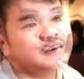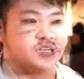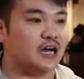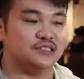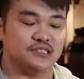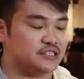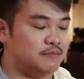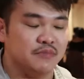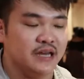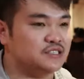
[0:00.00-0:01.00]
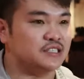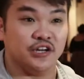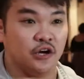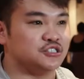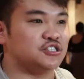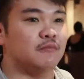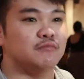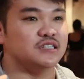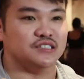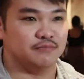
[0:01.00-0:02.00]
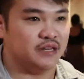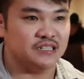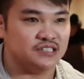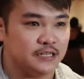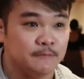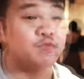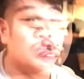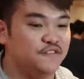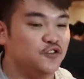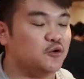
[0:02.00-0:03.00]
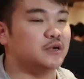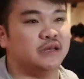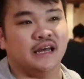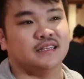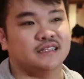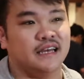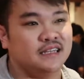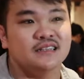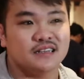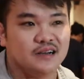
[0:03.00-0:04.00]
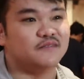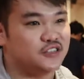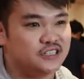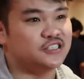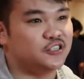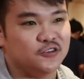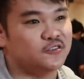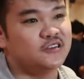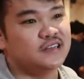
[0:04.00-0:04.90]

The cast is amazing, the ensemble is amazing. If you want to be entertained, come for this show.